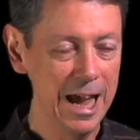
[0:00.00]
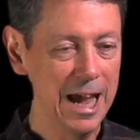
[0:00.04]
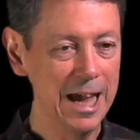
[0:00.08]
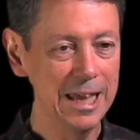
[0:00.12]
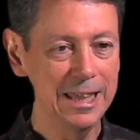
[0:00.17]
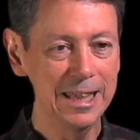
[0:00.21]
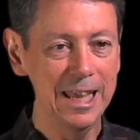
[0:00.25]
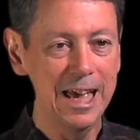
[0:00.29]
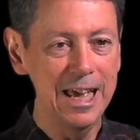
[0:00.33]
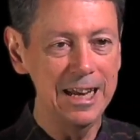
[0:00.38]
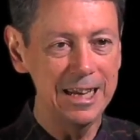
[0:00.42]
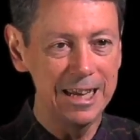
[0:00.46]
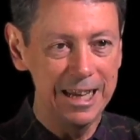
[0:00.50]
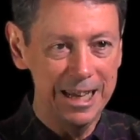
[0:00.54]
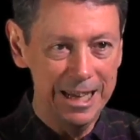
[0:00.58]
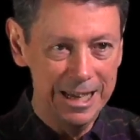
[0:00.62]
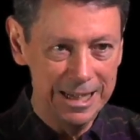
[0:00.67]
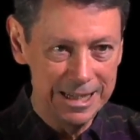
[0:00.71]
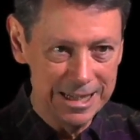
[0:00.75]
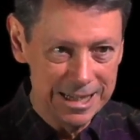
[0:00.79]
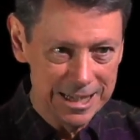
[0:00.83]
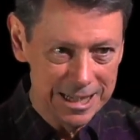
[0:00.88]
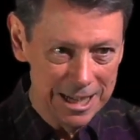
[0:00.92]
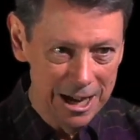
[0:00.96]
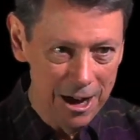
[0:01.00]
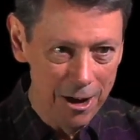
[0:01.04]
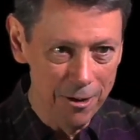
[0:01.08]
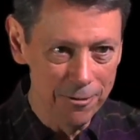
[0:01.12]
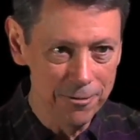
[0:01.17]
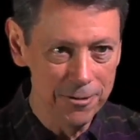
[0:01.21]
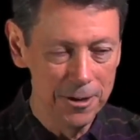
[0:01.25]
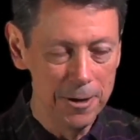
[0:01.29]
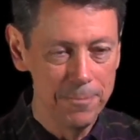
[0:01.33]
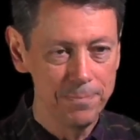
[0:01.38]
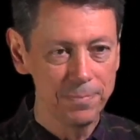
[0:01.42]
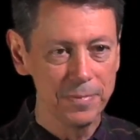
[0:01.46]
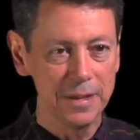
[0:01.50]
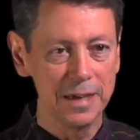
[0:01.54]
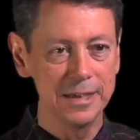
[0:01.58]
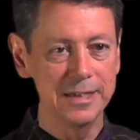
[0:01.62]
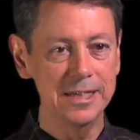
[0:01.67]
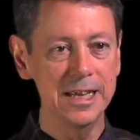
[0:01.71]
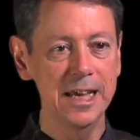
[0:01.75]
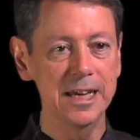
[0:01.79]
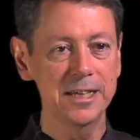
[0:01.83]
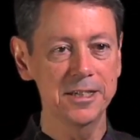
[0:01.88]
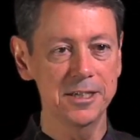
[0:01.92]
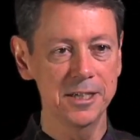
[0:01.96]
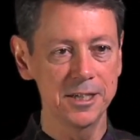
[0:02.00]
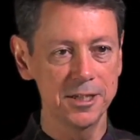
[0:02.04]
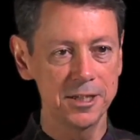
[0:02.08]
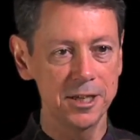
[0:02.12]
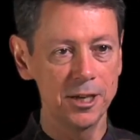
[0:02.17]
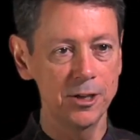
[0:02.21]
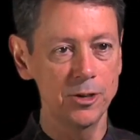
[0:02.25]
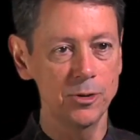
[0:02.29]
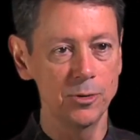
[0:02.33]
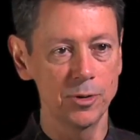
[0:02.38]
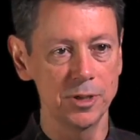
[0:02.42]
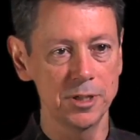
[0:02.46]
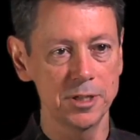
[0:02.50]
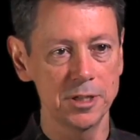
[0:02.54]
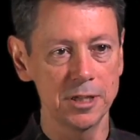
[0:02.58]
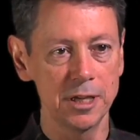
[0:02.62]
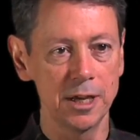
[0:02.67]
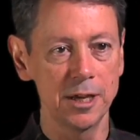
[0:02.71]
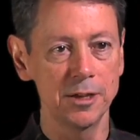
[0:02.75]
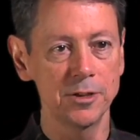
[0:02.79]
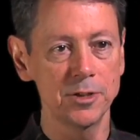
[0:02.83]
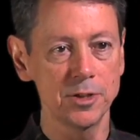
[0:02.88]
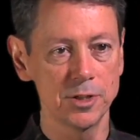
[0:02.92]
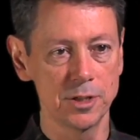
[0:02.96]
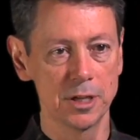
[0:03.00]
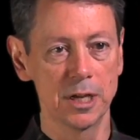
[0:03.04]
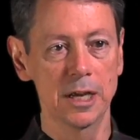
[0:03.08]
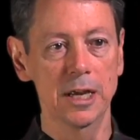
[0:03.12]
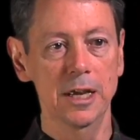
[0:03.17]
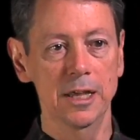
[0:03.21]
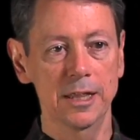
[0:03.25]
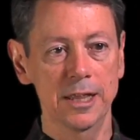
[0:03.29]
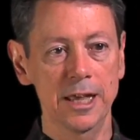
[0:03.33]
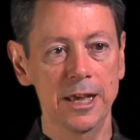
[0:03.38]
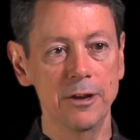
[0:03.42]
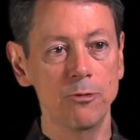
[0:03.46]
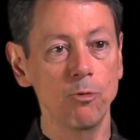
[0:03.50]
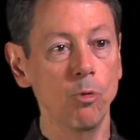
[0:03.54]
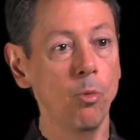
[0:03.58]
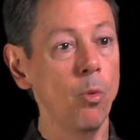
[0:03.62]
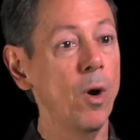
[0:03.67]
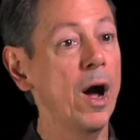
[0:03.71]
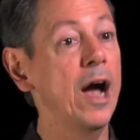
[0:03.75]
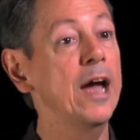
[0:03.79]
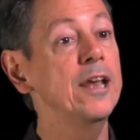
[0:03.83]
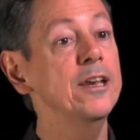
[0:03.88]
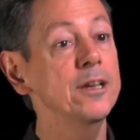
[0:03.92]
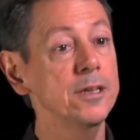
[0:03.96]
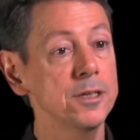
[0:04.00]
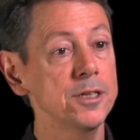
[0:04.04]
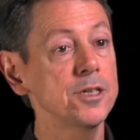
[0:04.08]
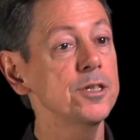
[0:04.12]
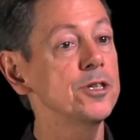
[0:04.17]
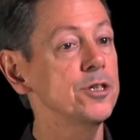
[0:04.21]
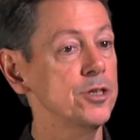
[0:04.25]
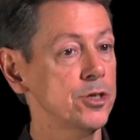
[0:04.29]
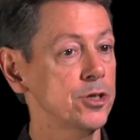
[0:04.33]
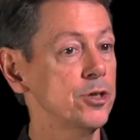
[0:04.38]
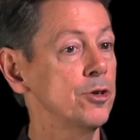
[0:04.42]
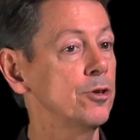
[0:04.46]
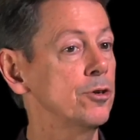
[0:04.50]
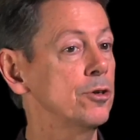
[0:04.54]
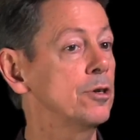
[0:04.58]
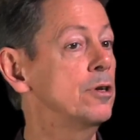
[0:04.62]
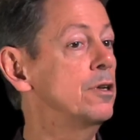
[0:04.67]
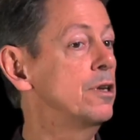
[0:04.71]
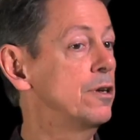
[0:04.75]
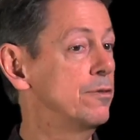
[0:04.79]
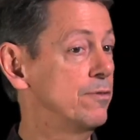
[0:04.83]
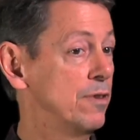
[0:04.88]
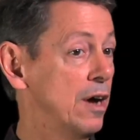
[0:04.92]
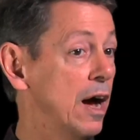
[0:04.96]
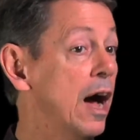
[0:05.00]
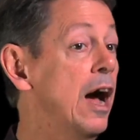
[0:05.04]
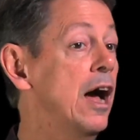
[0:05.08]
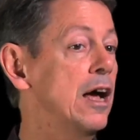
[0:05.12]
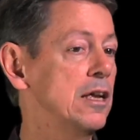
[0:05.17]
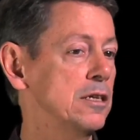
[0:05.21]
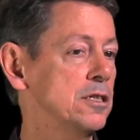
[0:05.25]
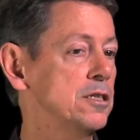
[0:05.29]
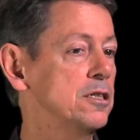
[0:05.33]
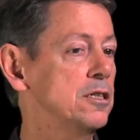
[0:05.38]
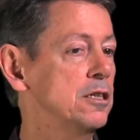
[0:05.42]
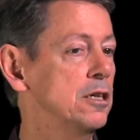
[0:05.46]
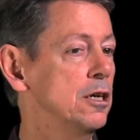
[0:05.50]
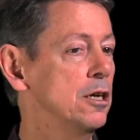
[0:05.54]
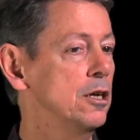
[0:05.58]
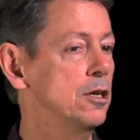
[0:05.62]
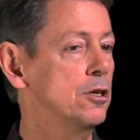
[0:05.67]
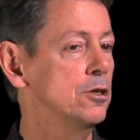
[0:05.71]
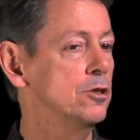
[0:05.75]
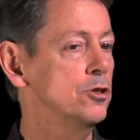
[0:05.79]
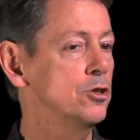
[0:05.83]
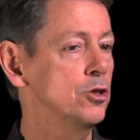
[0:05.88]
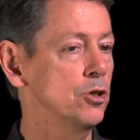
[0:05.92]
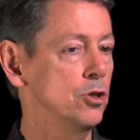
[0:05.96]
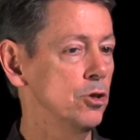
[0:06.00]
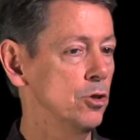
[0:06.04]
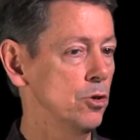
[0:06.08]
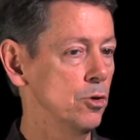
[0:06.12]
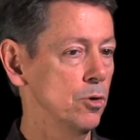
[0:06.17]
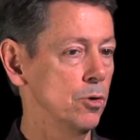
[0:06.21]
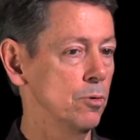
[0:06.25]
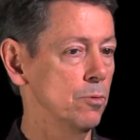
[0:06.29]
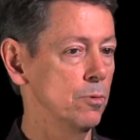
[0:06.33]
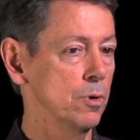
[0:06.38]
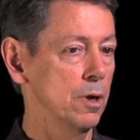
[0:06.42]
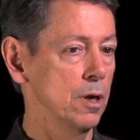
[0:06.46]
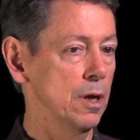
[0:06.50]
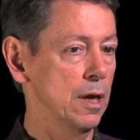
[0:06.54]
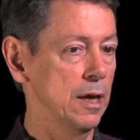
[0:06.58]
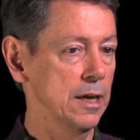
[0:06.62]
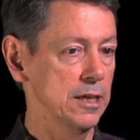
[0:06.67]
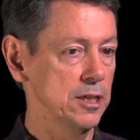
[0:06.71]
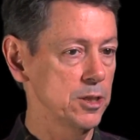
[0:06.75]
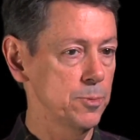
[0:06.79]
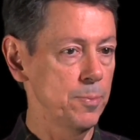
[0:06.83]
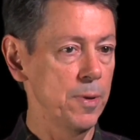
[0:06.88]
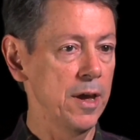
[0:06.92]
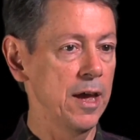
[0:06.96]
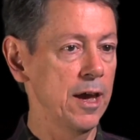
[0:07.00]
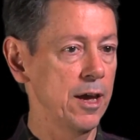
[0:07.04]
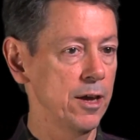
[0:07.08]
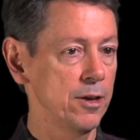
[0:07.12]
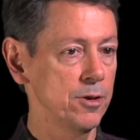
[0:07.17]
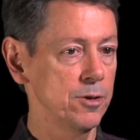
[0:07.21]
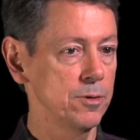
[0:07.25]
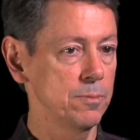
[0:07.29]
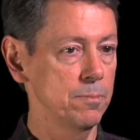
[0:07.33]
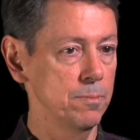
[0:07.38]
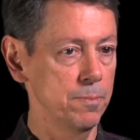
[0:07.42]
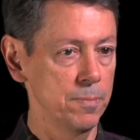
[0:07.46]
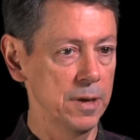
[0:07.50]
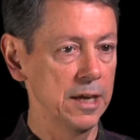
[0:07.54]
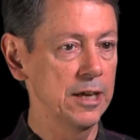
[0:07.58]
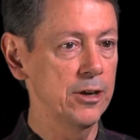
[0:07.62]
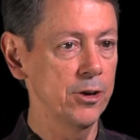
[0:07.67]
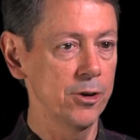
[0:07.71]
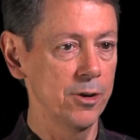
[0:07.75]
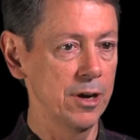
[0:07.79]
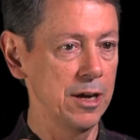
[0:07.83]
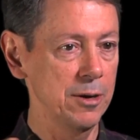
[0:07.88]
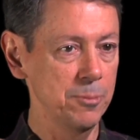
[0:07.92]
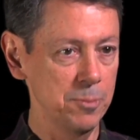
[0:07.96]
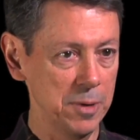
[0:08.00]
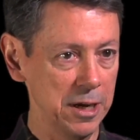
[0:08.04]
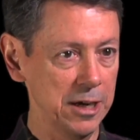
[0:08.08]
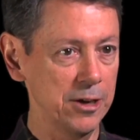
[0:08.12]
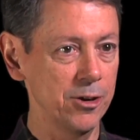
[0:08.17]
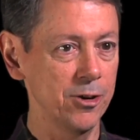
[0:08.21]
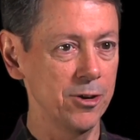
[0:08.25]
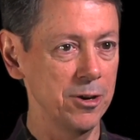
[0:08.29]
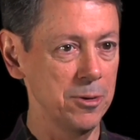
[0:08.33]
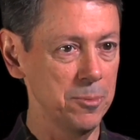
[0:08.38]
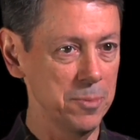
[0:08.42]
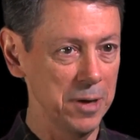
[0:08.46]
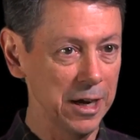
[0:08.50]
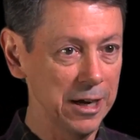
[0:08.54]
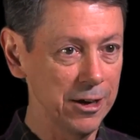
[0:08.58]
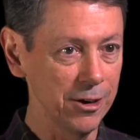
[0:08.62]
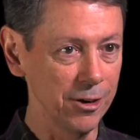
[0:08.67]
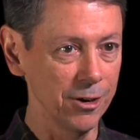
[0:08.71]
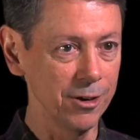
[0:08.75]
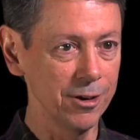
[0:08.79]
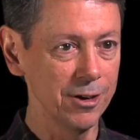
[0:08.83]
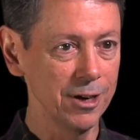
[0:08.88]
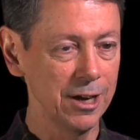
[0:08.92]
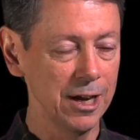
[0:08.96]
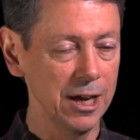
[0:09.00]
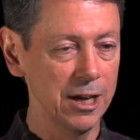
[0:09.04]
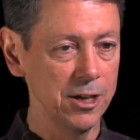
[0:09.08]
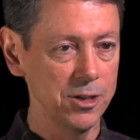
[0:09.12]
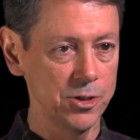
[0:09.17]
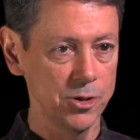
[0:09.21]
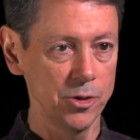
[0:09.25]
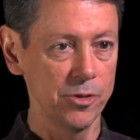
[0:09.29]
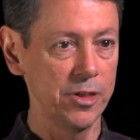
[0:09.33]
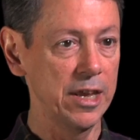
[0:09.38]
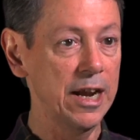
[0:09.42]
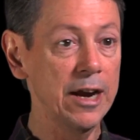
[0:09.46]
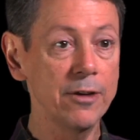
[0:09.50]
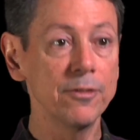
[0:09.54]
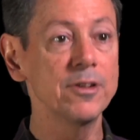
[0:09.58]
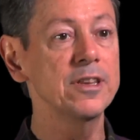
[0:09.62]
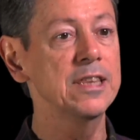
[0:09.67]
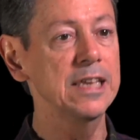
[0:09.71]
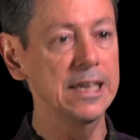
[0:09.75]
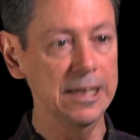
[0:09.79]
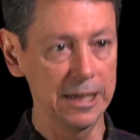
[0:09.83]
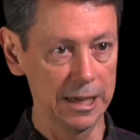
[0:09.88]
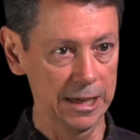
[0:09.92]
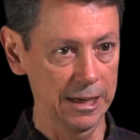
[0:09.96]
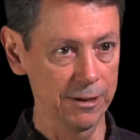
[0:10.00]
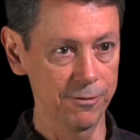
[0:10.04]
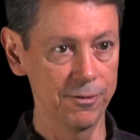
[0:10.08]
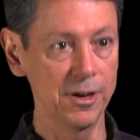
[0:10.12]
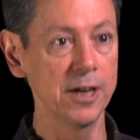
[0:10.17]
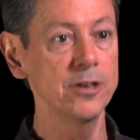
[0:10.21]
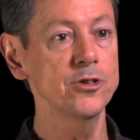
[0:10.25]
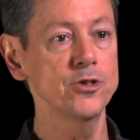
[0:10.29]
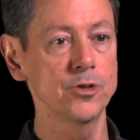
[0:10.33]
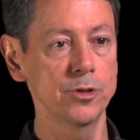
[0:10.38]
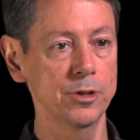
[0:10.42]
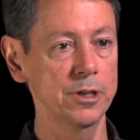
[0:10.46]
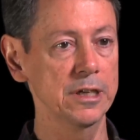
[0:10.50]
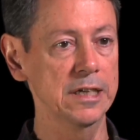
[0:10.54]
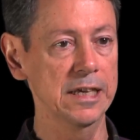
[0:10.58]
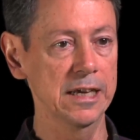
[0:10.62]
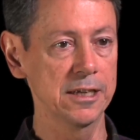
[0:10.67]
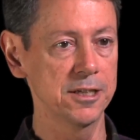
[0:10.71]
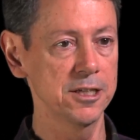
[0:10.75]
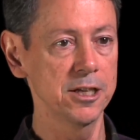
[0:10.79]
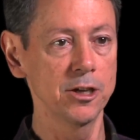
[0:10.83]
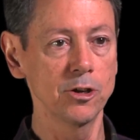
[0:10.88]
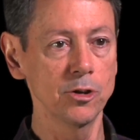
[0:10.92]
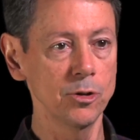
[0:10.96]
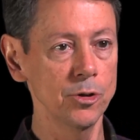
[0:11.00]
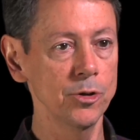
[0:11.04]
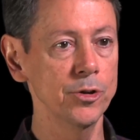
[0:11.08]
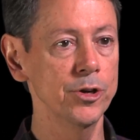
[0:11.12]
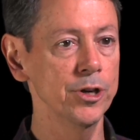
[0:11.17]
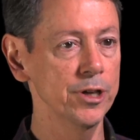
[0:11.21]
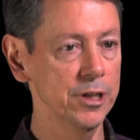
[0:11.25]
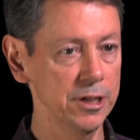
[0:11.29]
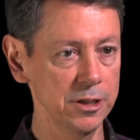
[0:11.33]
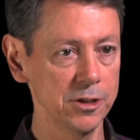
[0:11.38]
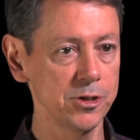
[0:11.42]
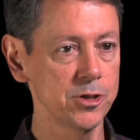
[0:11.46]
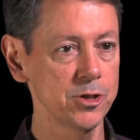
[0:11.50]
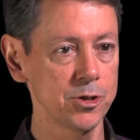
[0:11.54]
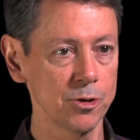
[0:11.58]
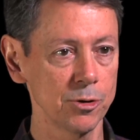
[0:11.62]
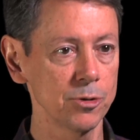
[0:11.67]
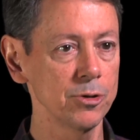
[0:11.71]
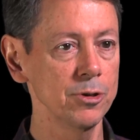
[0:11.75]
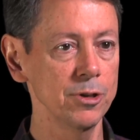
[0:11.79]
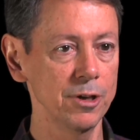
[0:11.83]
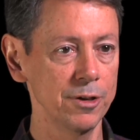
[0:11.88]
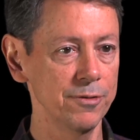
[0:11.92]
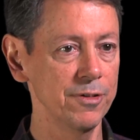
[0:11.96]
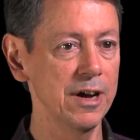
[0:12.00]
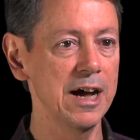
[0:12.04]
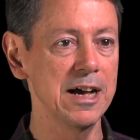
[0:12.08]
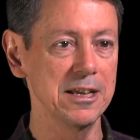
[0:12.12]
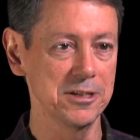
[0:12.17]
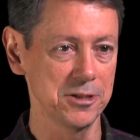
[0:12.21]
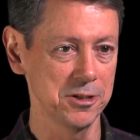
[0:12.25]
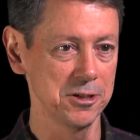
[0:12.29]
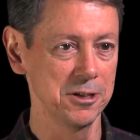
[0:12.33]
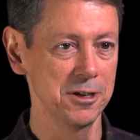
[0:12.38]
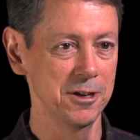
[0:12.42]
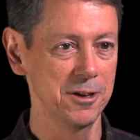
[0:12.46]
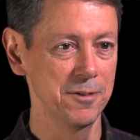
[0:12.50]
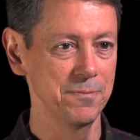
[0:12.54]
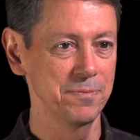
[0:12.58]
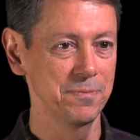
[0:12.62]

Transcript: And that itself takes us into a sense that widens the circle of us to expand bigger and bigger and bigger, so that everything eventually gets included in the circle of us.